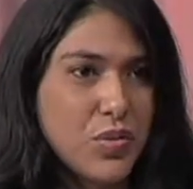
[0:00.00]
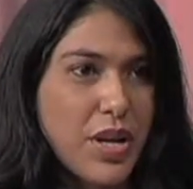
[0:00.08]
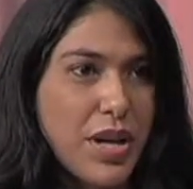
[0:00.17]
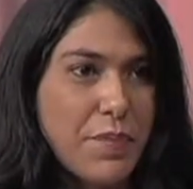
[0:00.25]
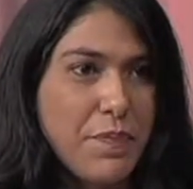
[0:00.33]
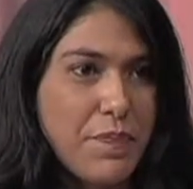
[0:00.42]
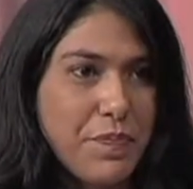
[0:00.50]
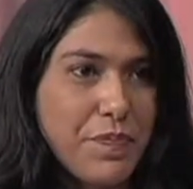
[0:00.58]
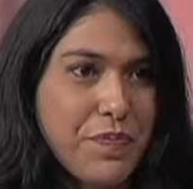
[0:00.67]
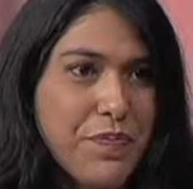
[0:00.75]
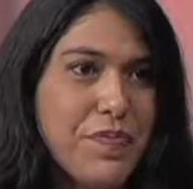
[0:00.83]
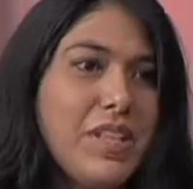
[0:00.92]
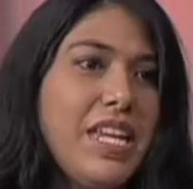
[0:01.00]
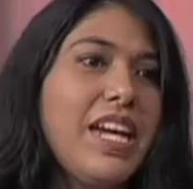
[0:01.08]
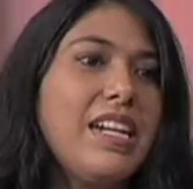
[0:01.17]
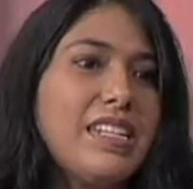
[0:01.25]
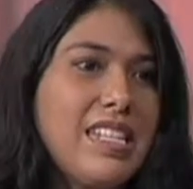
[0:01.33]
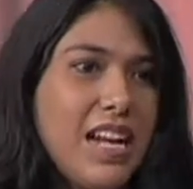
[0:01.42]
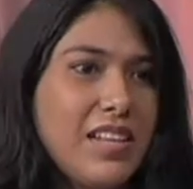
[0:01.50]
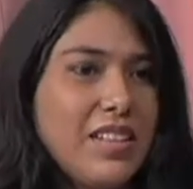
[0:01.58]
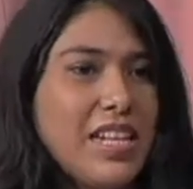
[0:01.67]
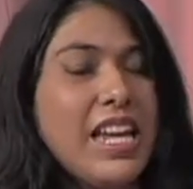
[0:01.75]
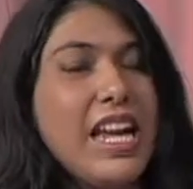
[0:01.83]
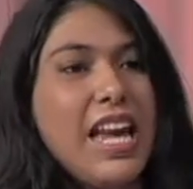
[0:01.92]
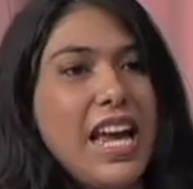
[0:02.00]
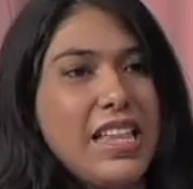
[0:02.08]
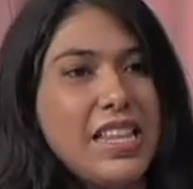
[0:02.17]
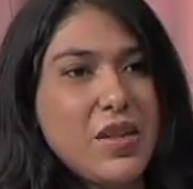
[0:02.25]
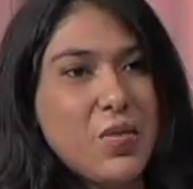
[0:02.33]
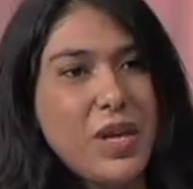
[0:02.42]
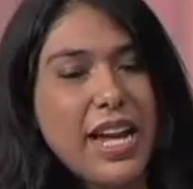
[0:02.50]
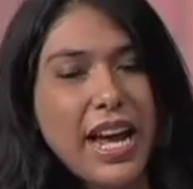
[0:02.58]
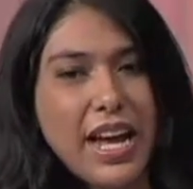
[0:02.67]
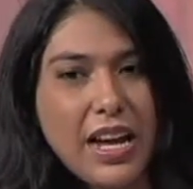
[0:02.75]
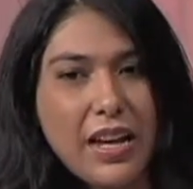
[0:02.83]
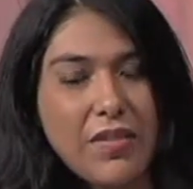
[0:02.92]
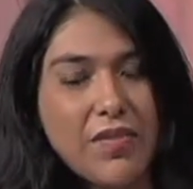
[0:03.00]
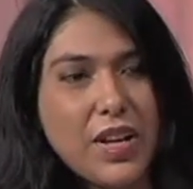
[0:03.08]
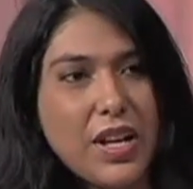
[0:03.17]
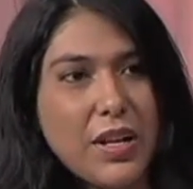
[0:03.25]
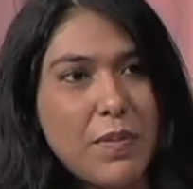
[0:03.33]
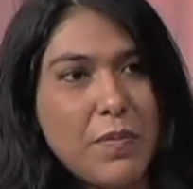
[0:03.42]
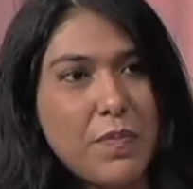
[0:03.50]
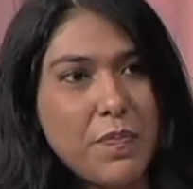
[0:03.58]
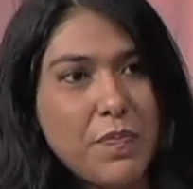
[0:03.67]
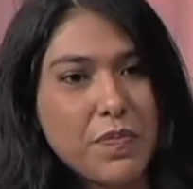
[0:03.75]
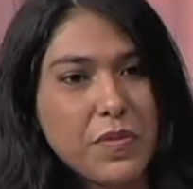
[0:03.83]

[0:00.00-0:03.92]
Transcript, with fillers: drum. That's a water drum. Yeah, exactly. Mm-hmm. And then we have um,